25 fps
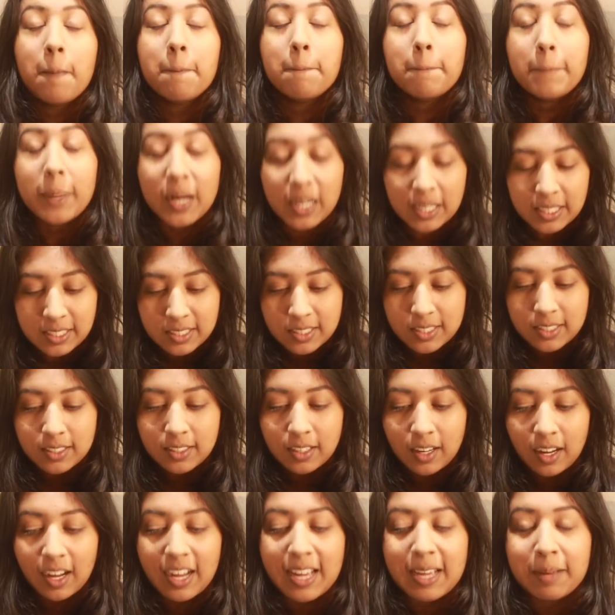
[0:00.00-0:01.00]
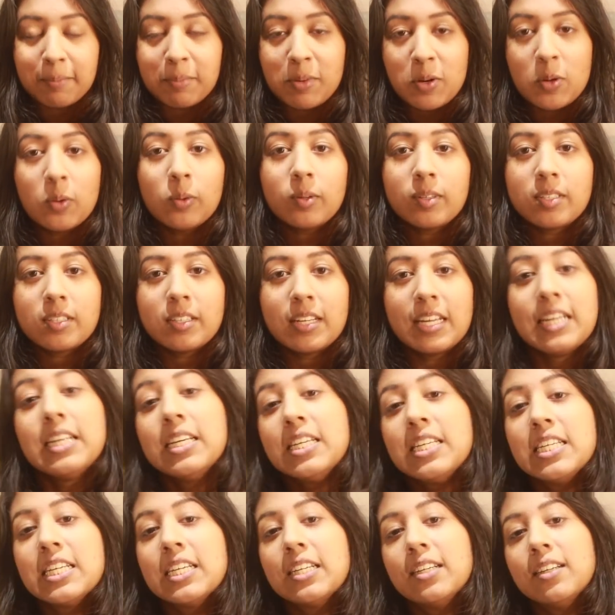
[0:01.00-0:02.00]
But I am not
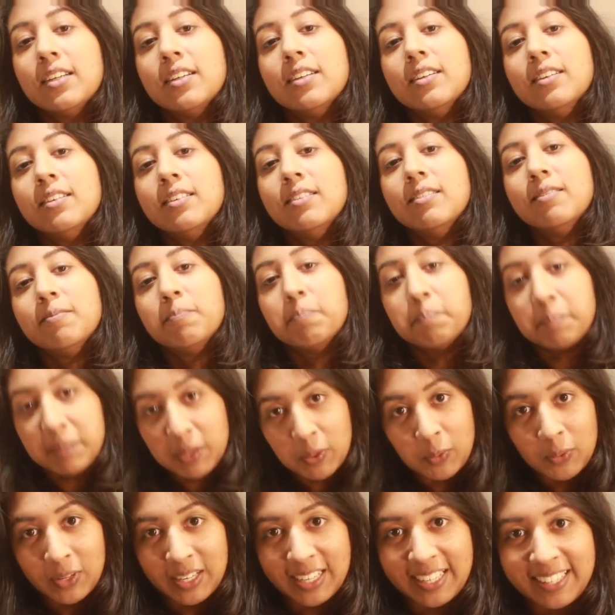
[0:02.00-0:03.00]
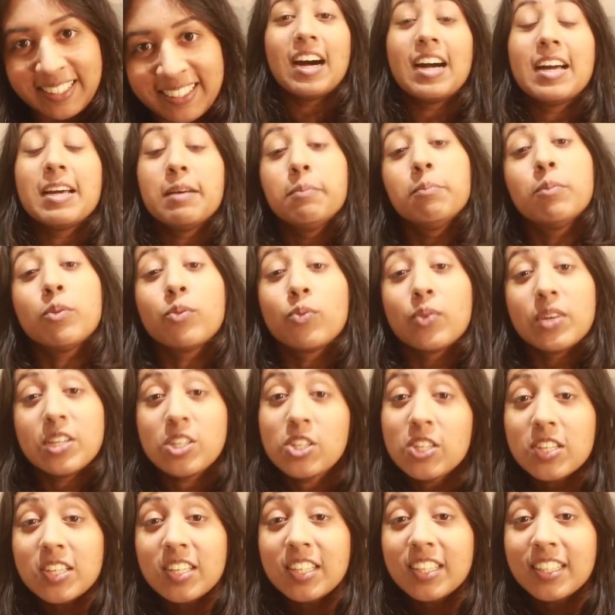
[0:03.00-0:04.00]
Indian purely. I am
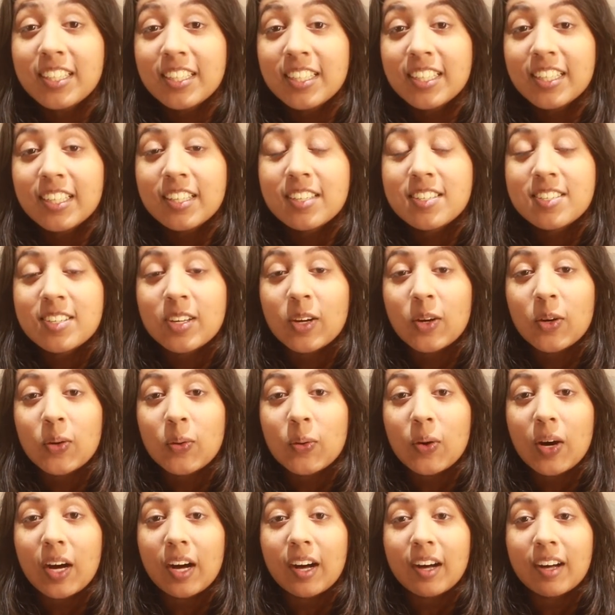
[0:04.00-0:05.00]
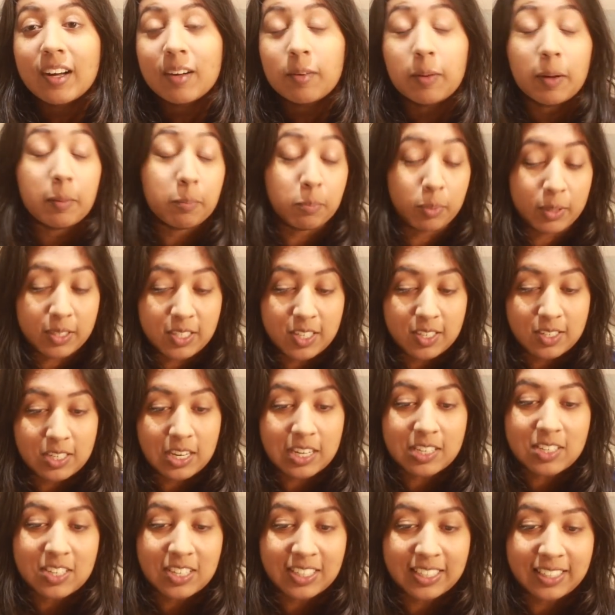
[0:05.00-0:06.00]
Mauritian, so, oh, I'm British
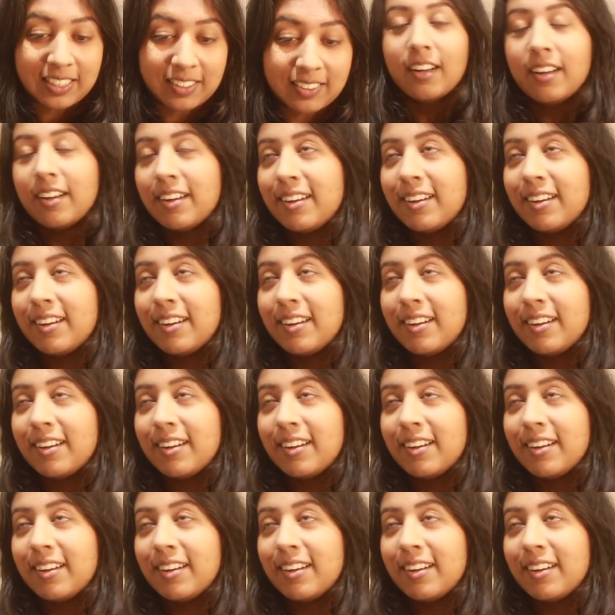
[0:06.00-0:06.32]
actually.